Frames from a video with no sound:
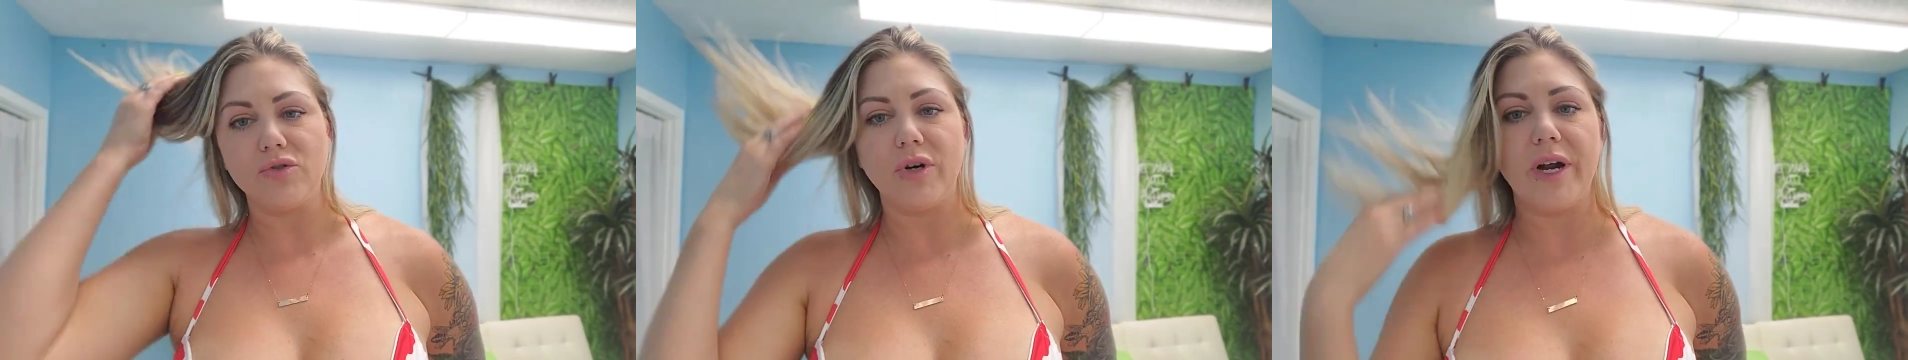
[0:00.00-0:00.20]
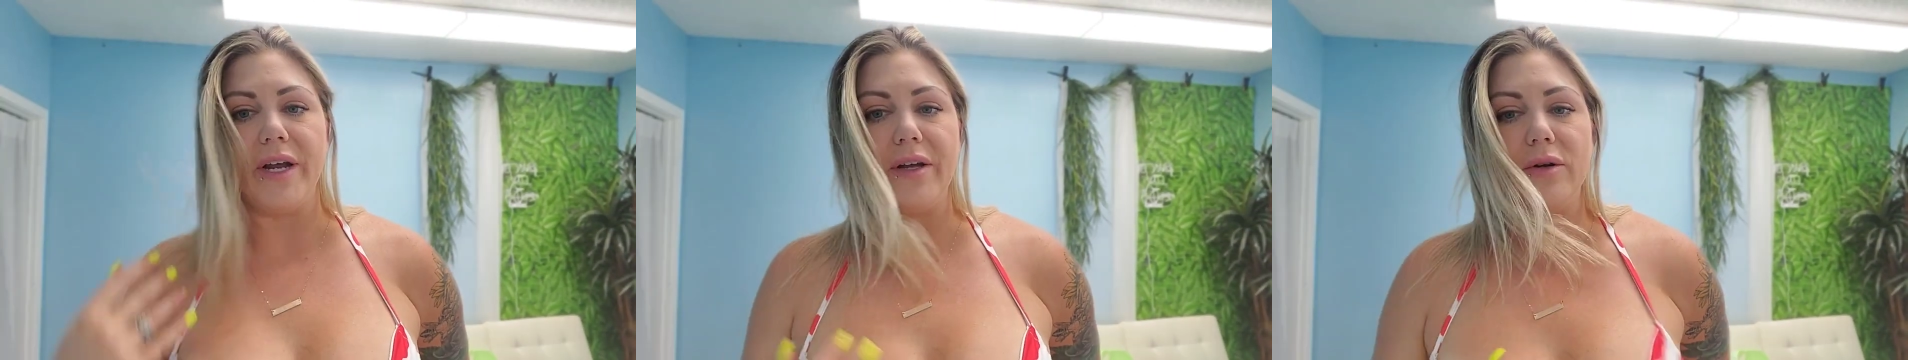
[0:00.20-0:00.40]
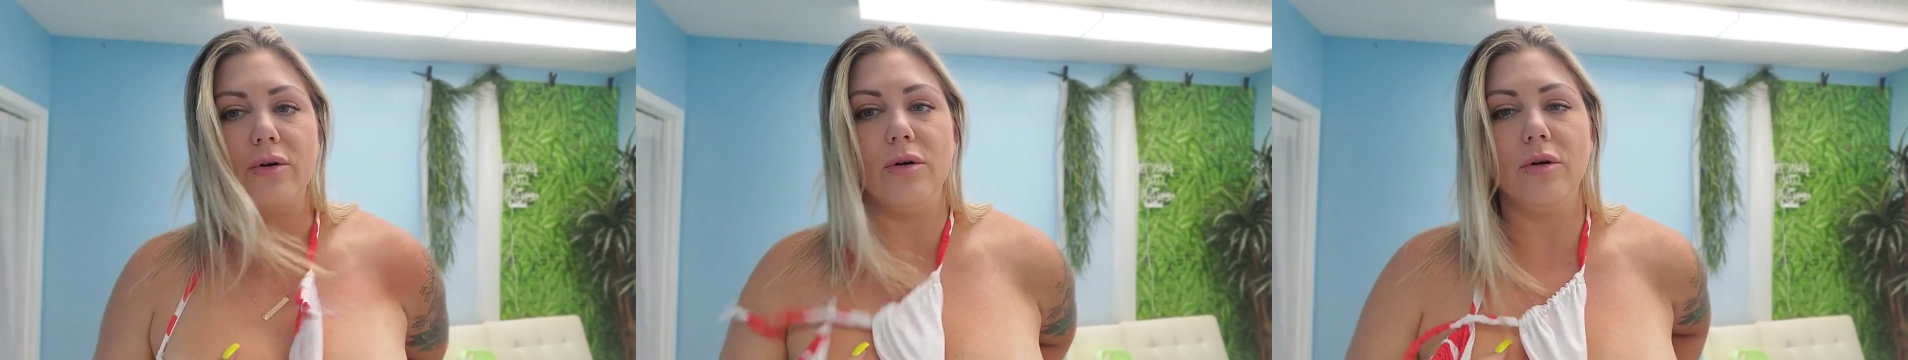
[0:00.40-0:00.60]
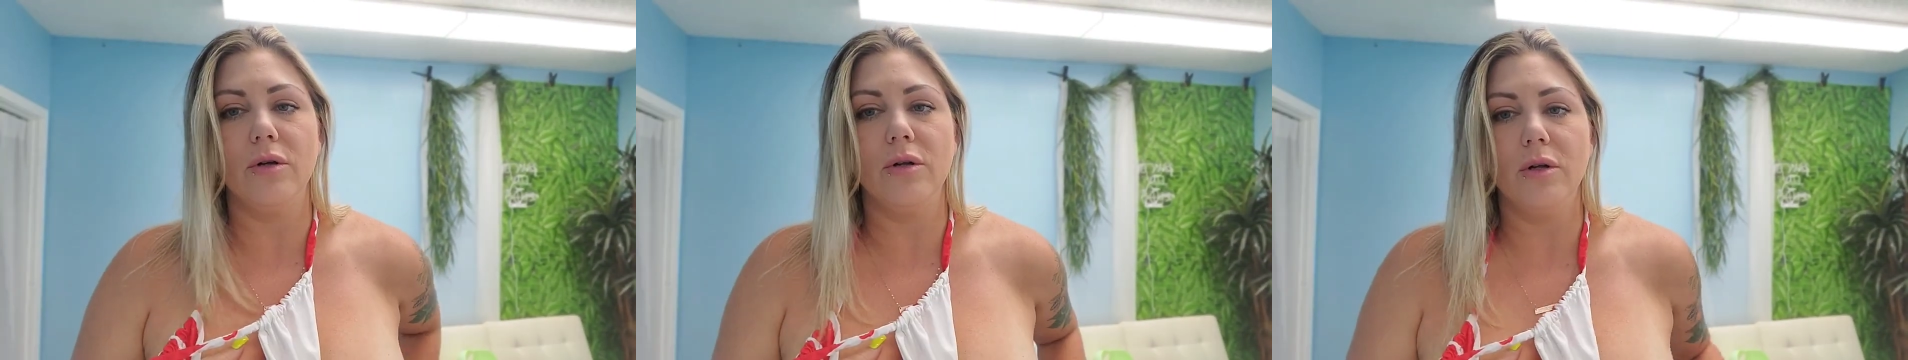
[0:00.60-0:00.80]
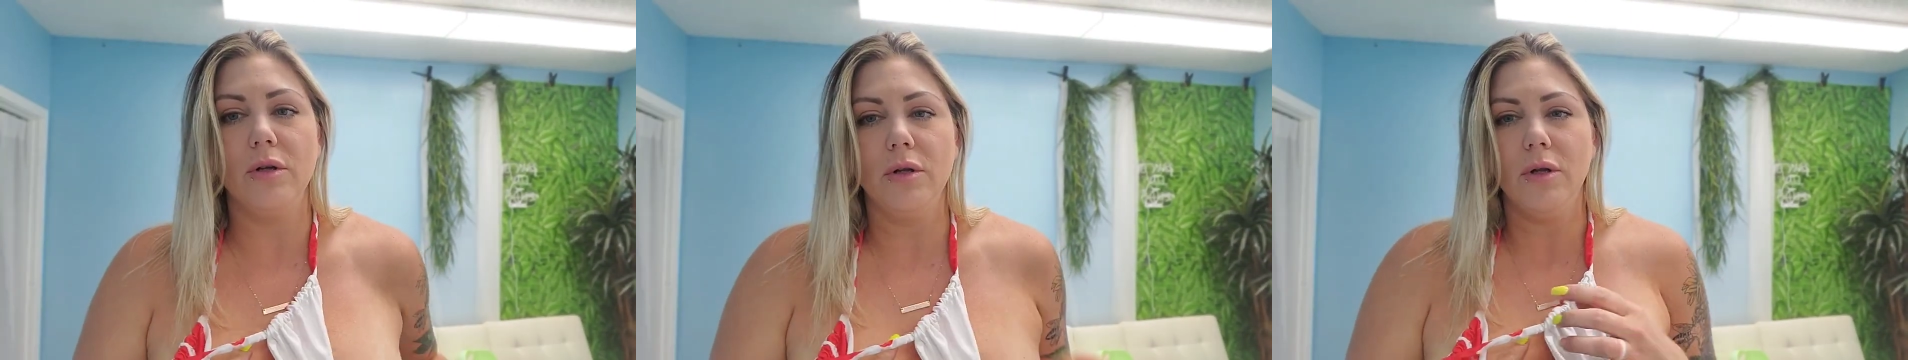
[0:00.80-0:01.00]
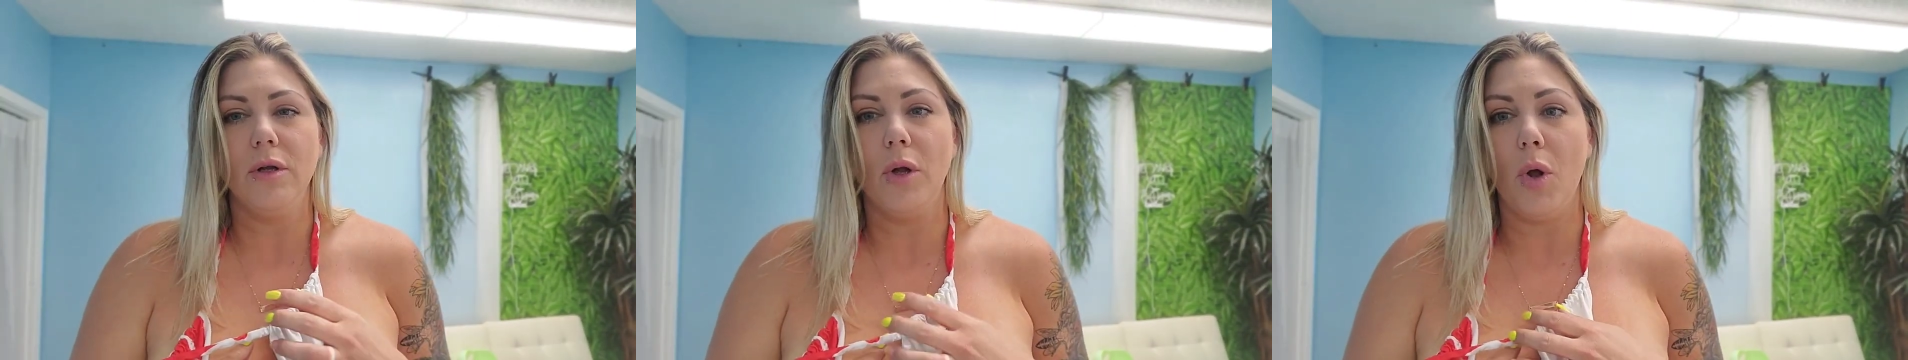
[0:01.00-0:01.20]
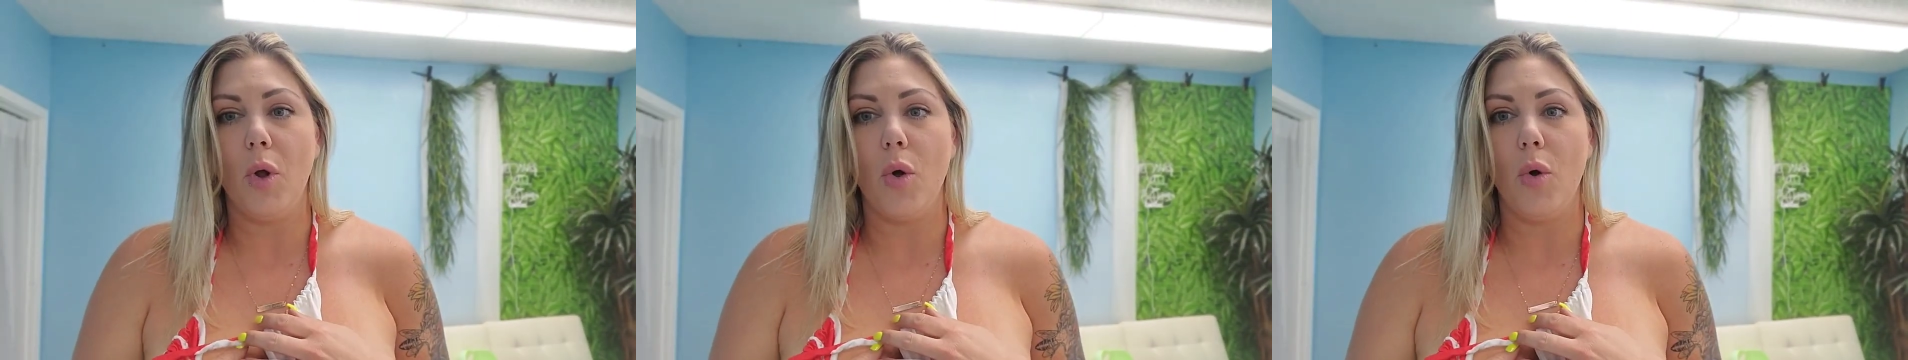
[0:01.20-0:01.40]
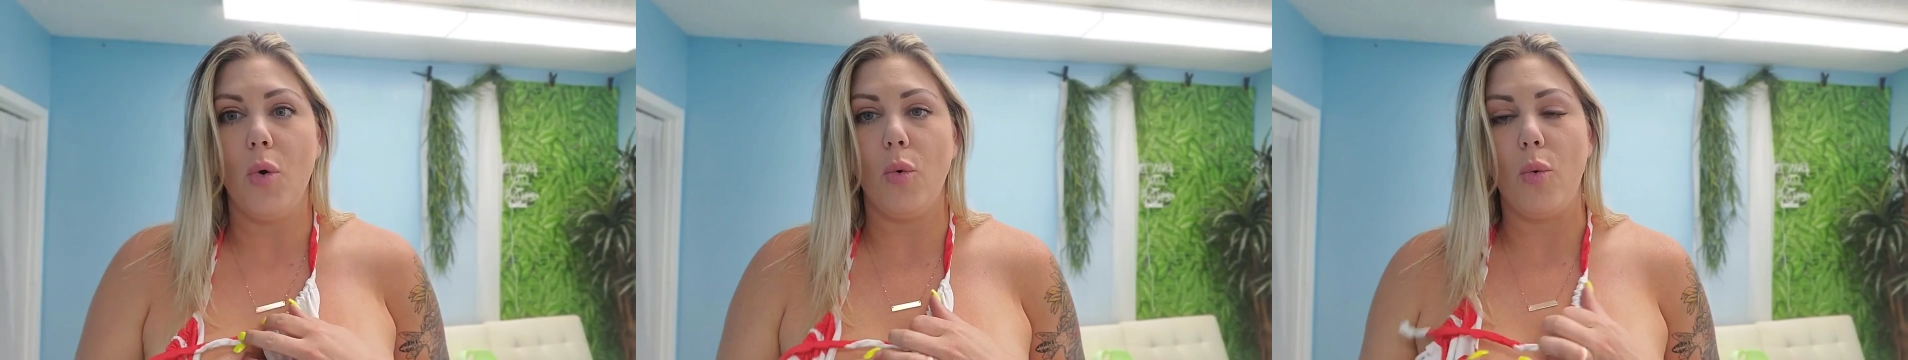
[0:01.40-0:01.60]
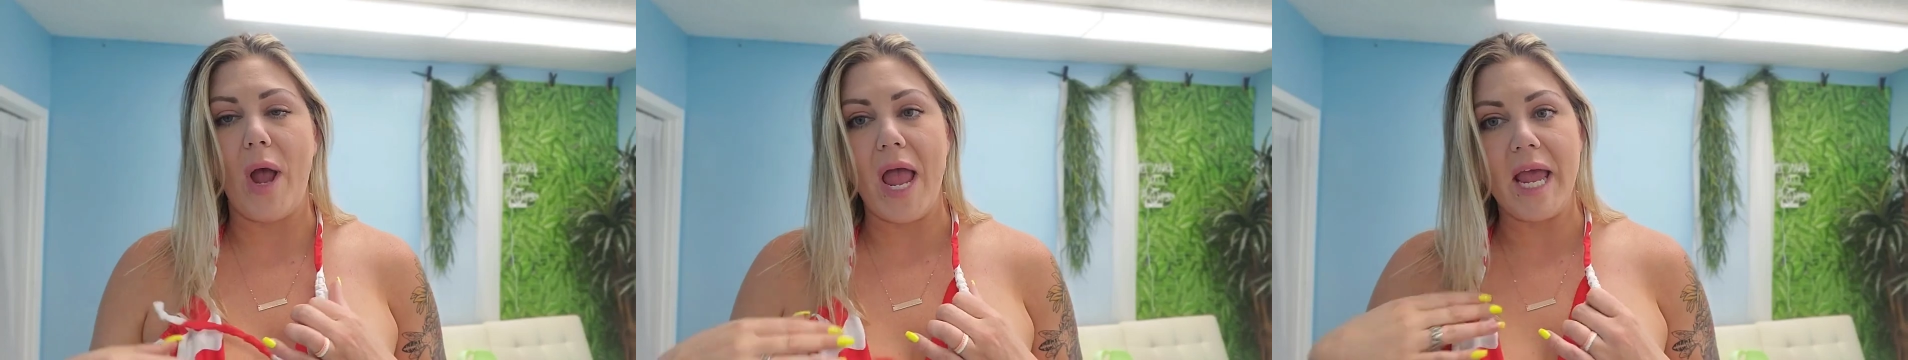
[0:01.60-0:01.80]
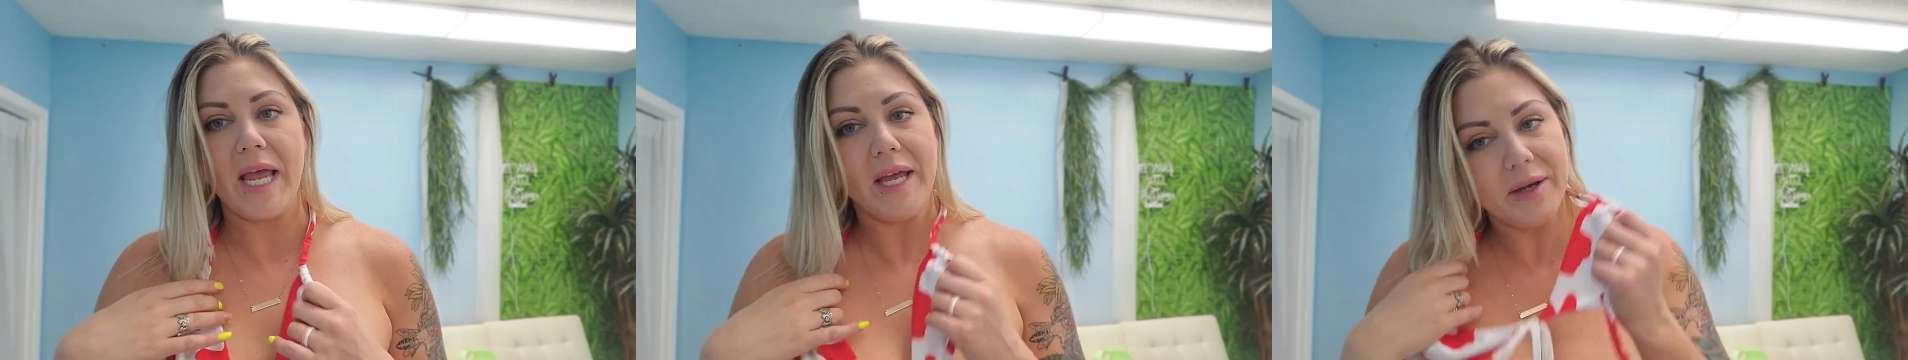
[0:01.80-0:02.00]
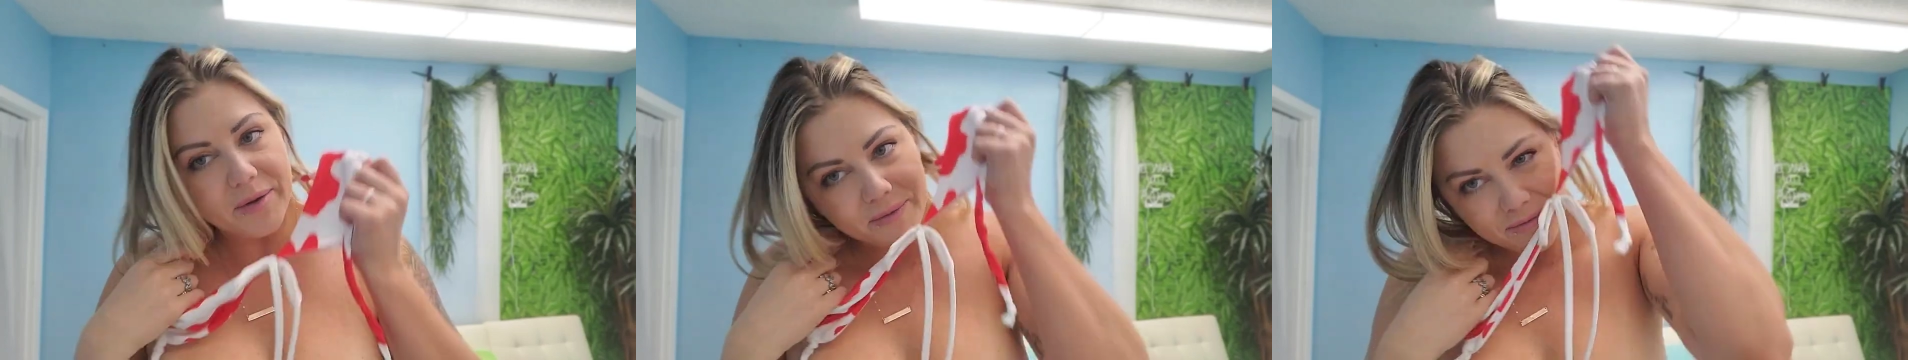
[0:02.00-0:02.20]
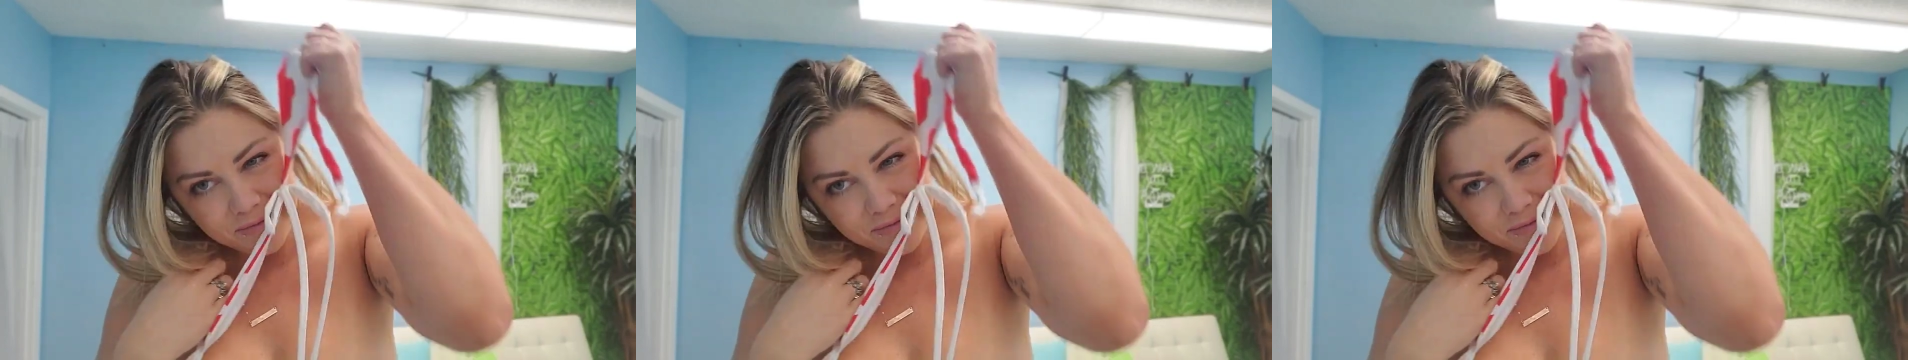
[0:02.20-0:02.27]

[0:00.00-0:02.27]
triangle way.